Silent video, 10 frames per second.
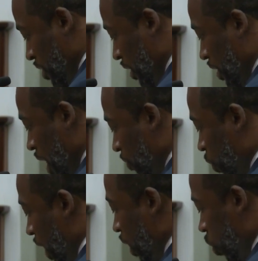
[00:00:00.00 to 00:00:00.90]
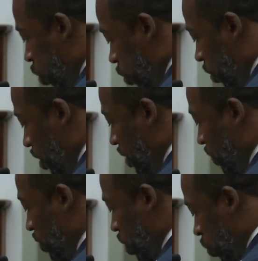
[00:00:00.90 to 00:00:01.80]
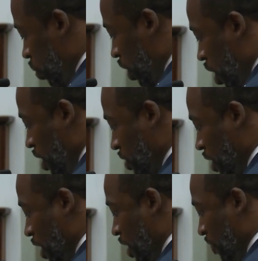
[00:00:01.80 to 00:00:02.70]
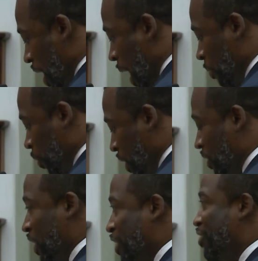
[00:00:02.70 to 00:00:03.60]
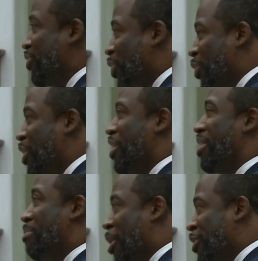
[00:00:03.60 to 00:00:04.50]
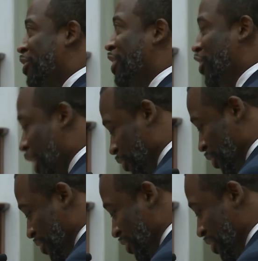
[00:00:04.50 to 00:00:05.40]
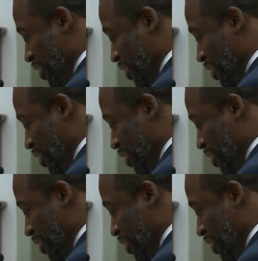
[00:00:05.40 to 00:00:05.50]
to cover a quarter of the total cost of operating these new emergency shelters.